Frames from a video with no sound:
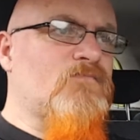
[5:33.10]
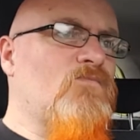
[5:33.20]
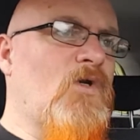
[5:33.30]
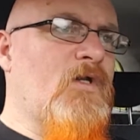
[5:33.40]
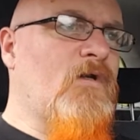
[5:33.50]

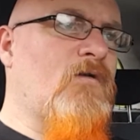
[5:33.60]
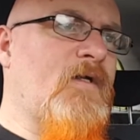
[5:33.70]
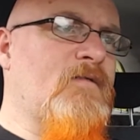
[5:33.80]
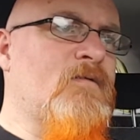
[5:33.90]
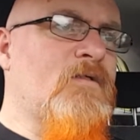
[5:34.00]
what do you call
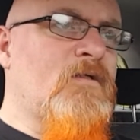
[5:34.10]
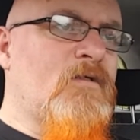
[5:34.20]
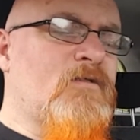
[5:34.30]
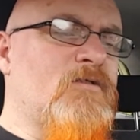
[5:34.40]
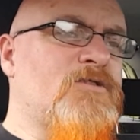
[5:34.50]
it,
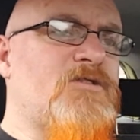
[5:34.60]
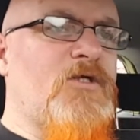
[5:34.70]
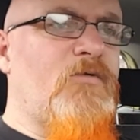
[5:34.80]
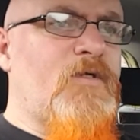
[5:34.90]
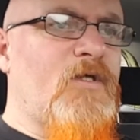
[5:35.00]
the
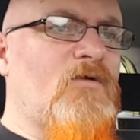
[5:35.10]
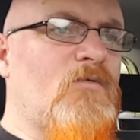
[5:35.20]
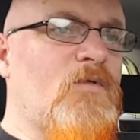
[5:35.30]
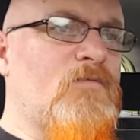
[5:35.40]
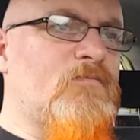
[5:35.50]
studio
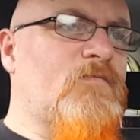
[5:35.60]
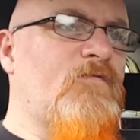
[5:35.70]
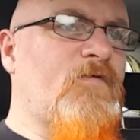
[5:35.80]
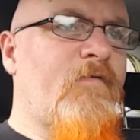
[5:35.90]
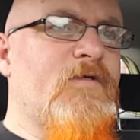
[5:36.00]

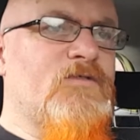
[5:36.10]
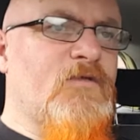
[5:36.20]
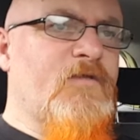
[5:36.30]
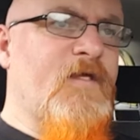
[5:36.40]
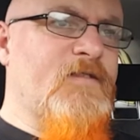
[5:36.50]
and various
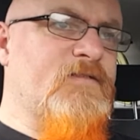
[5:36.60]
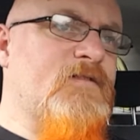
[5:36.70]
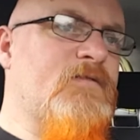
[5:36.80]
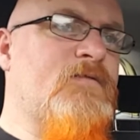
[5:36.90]
other things.